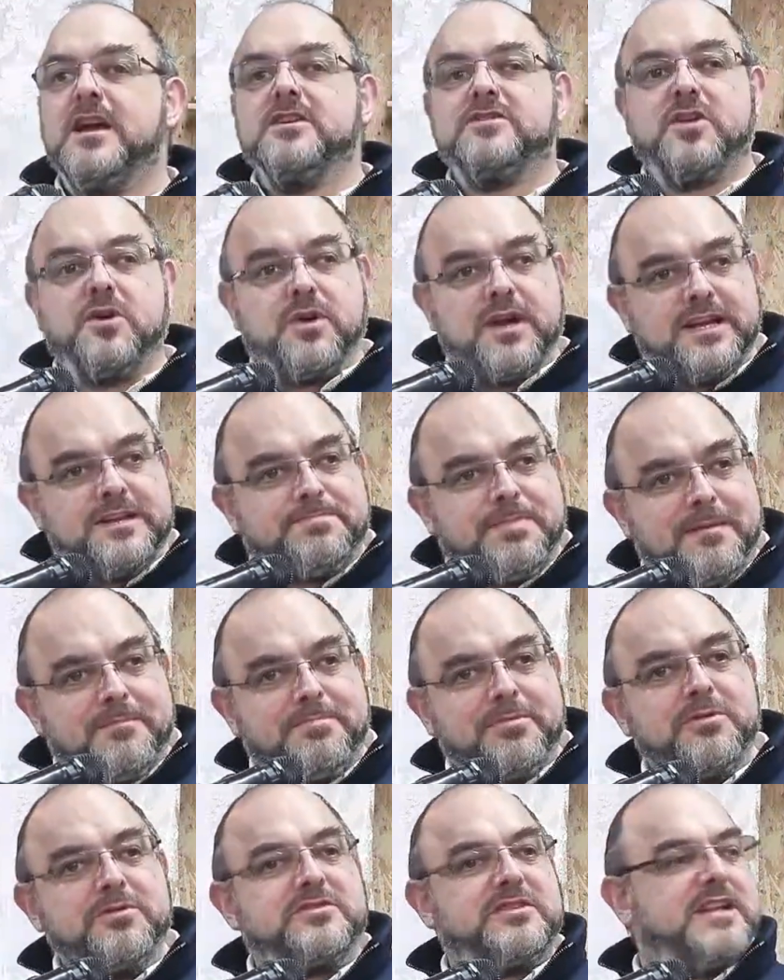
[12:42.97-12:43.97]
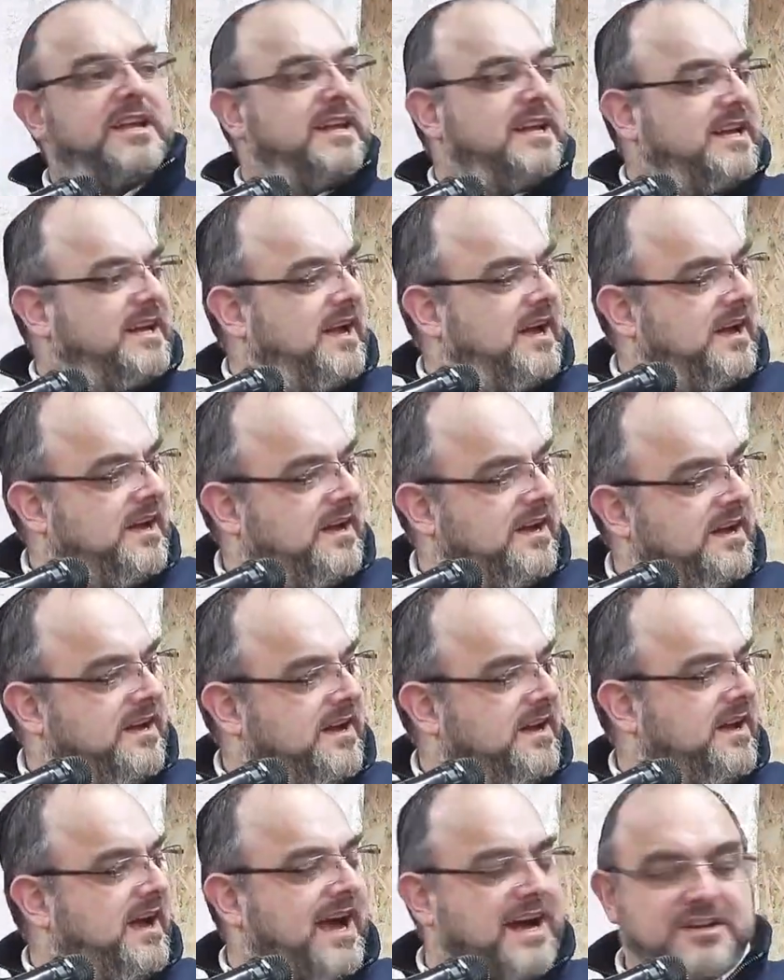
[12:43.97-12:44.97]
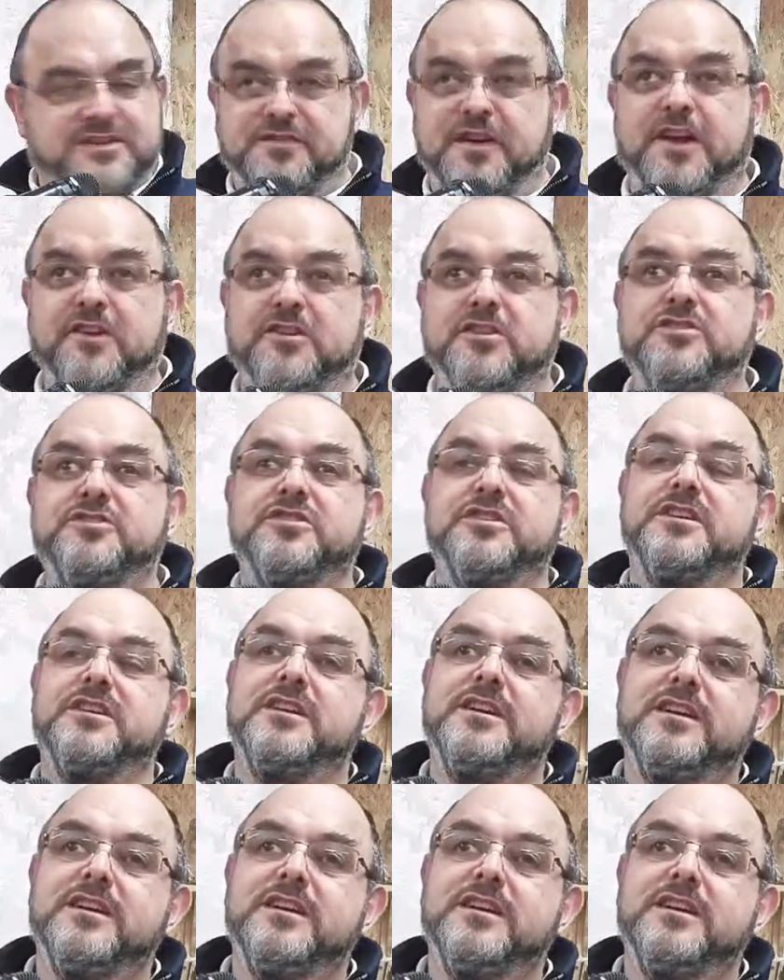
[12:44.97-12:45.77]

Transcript: So he's bamboozling Ahasuerus.